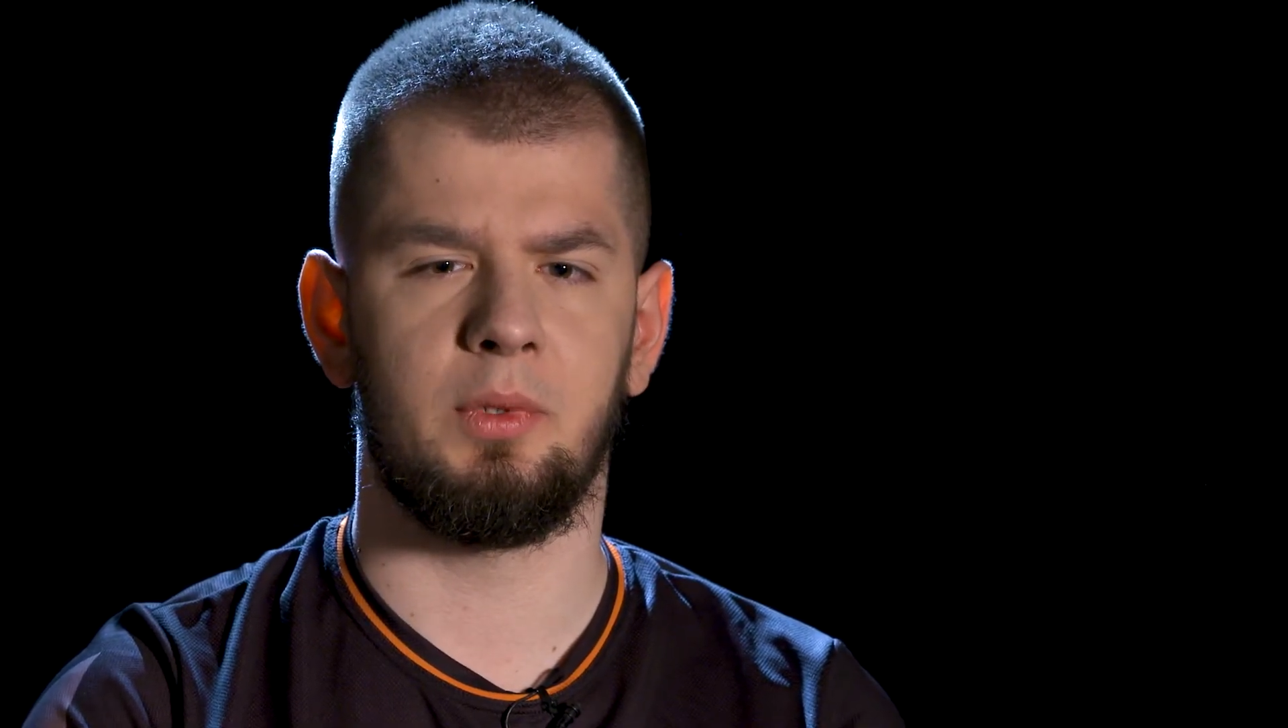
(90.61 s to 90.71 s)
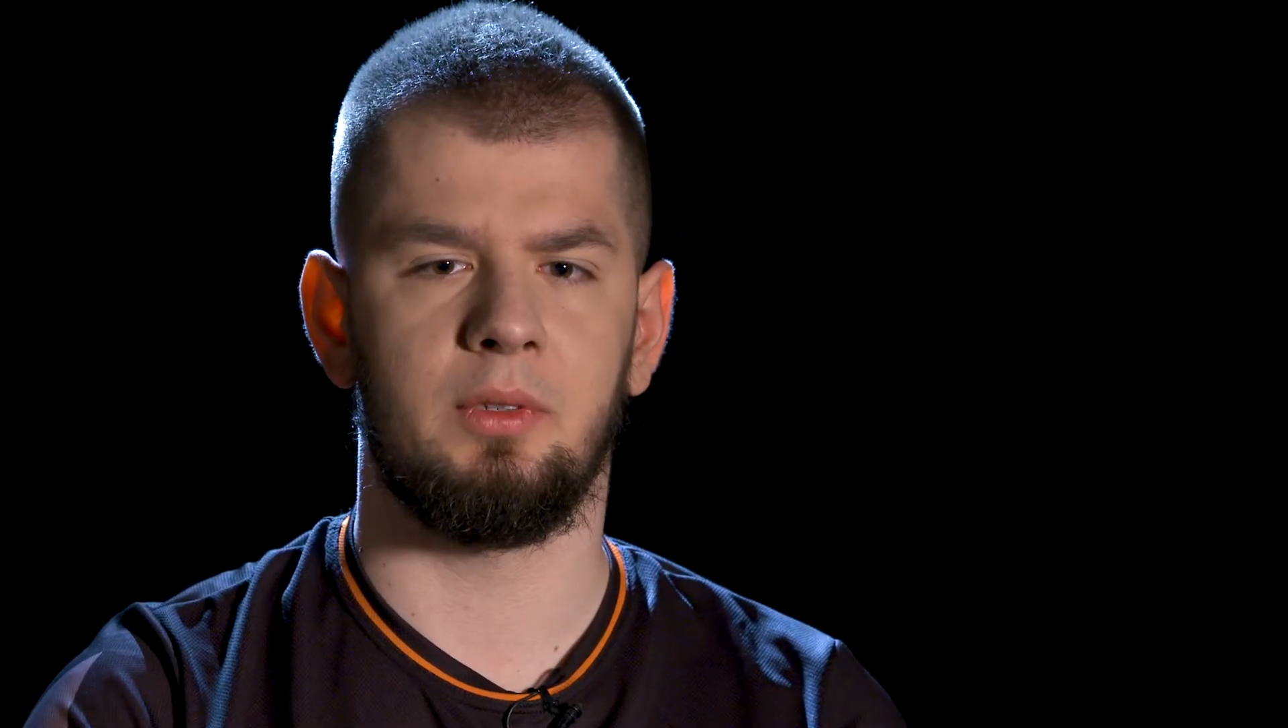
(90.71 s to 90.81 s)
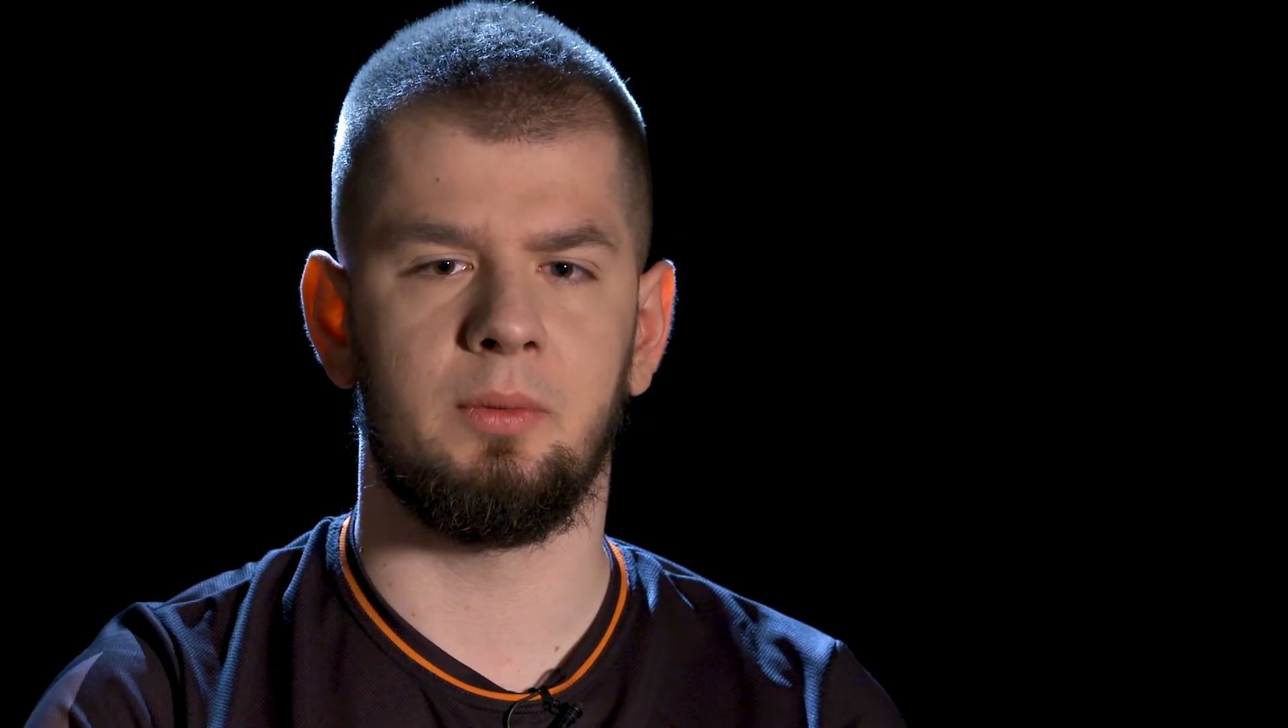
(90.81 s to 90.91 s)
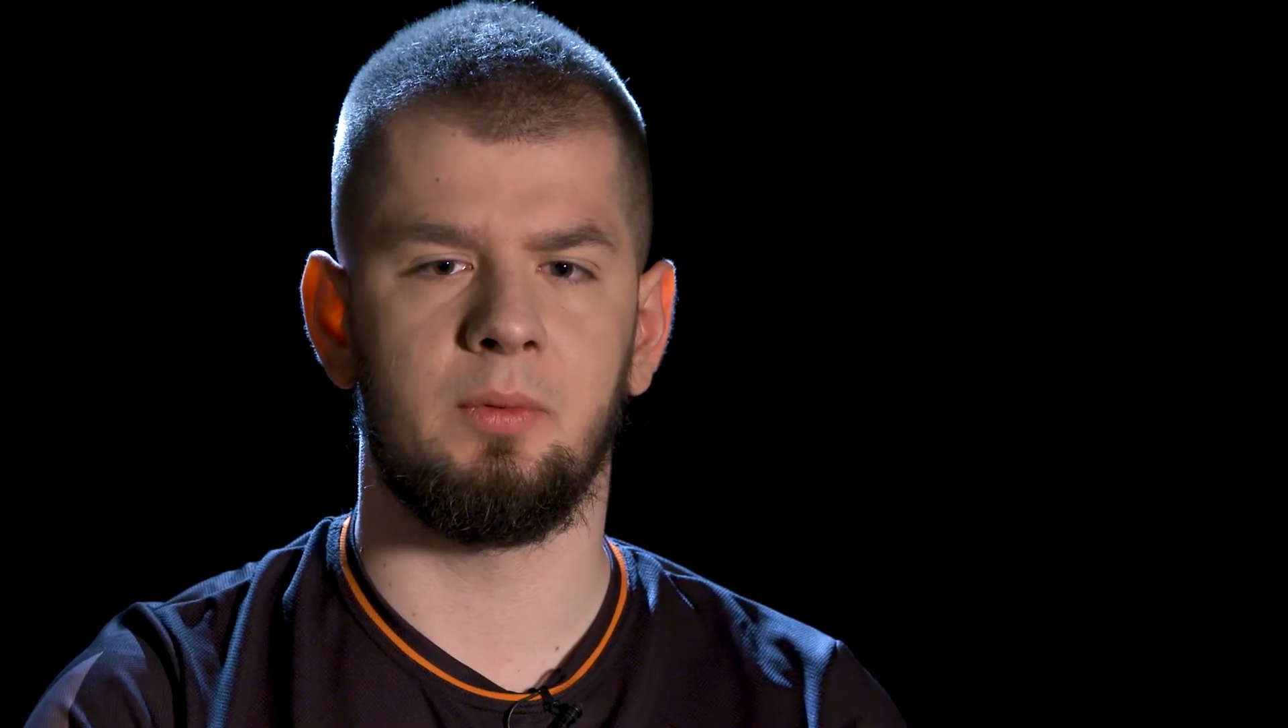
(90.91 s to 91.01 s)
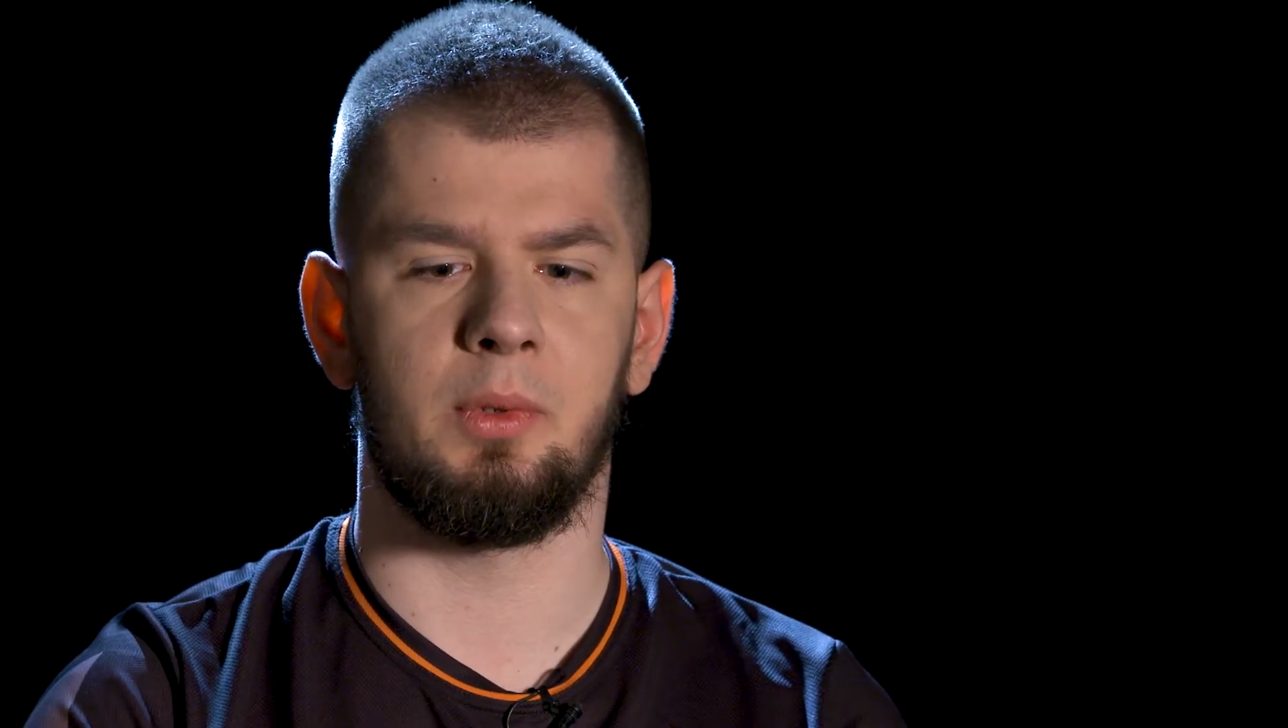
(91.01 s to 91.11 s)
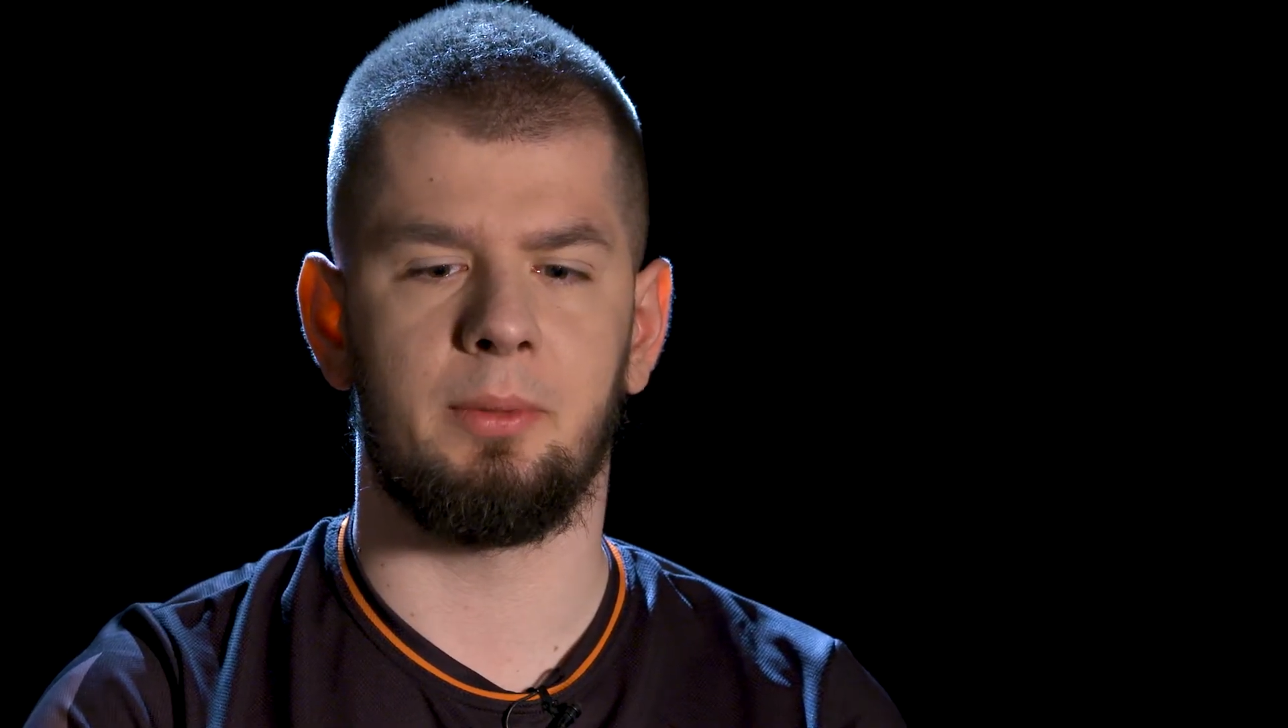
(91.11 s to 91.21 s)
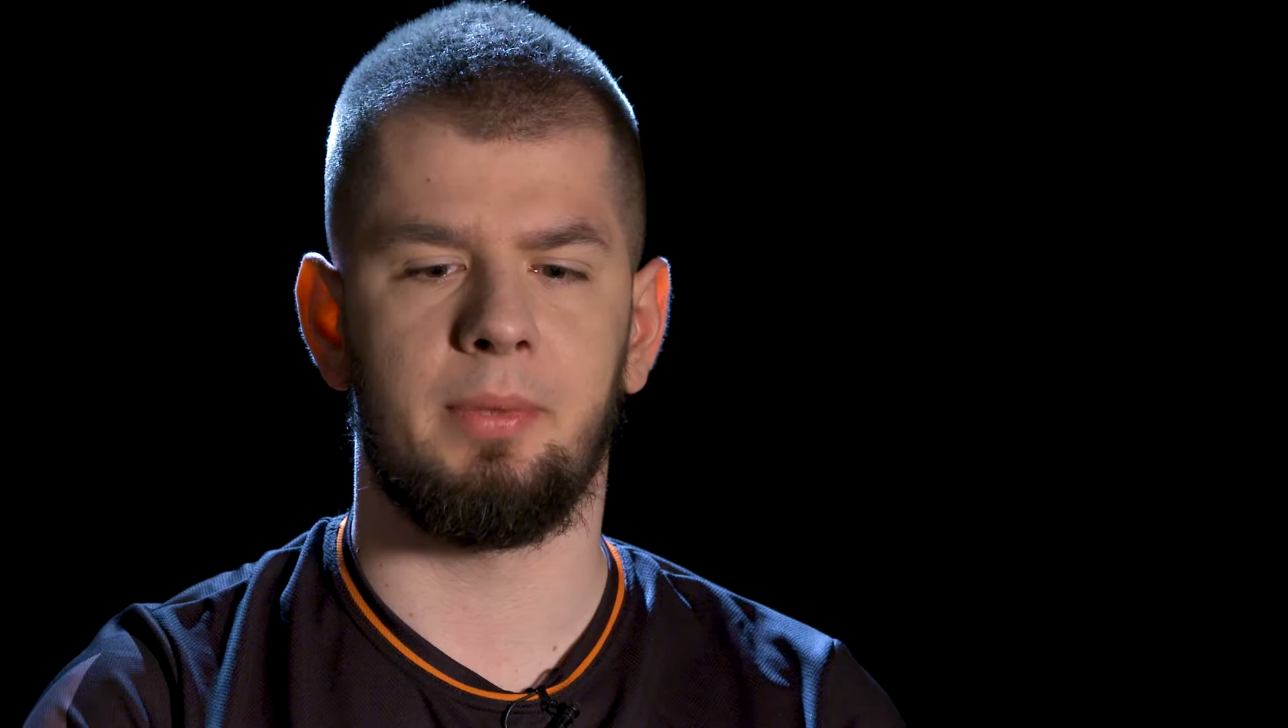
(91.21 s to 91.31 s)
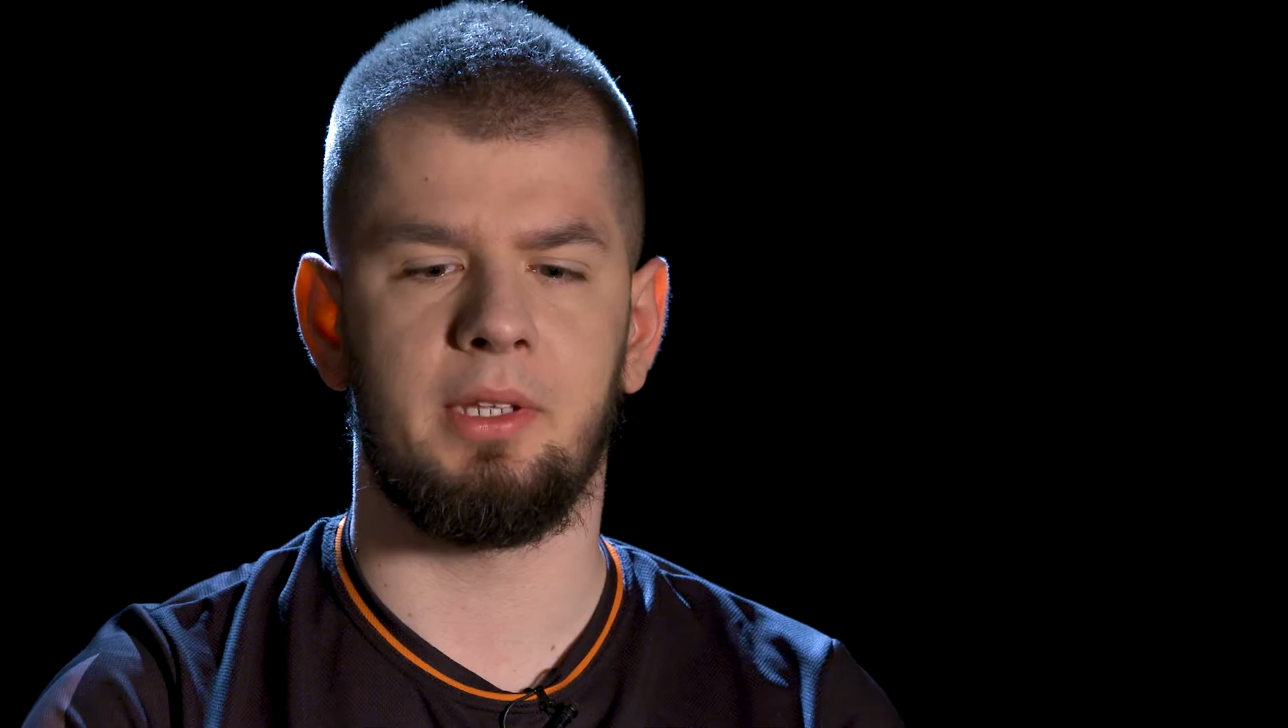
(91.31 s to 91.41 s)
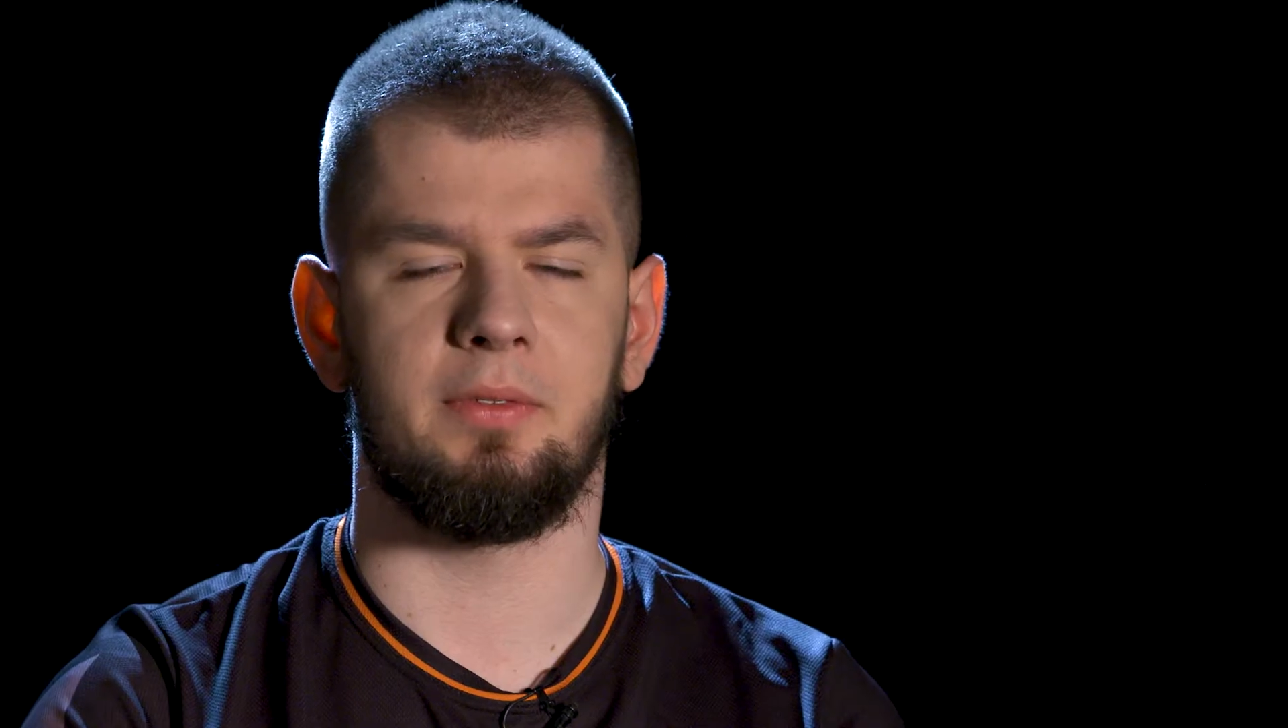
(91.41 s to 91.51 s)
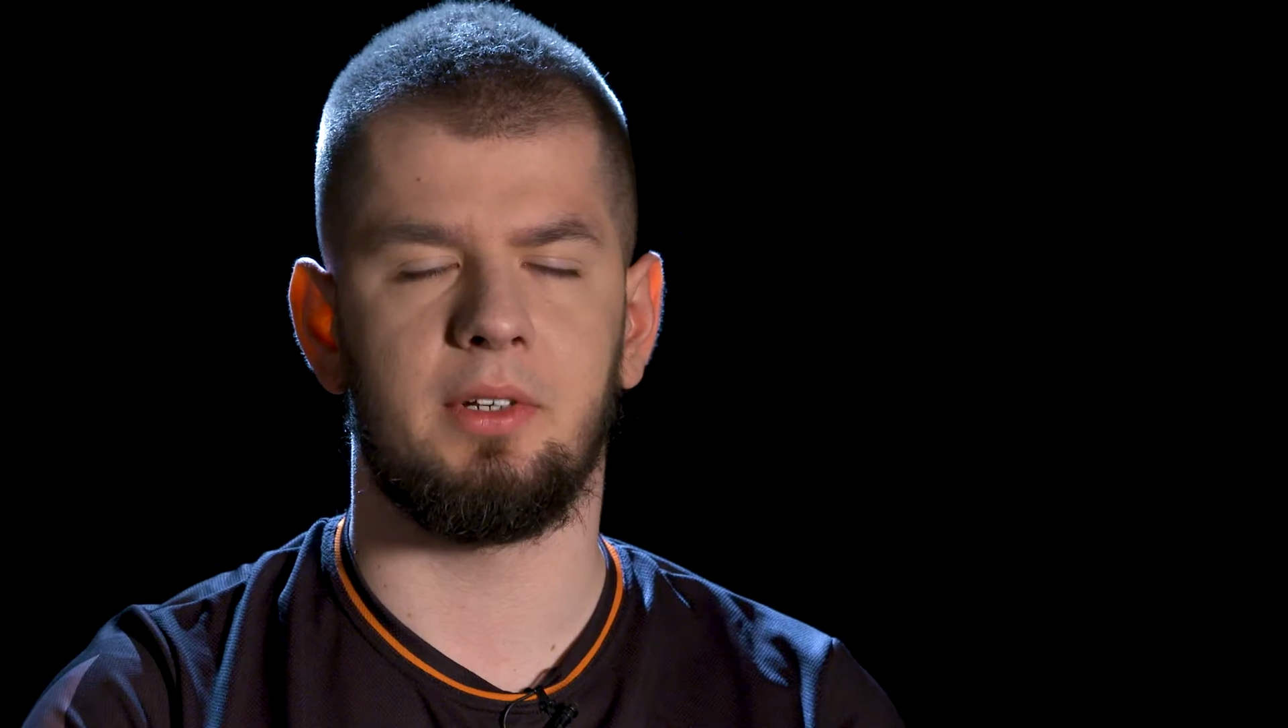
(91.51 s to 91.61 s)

We were playing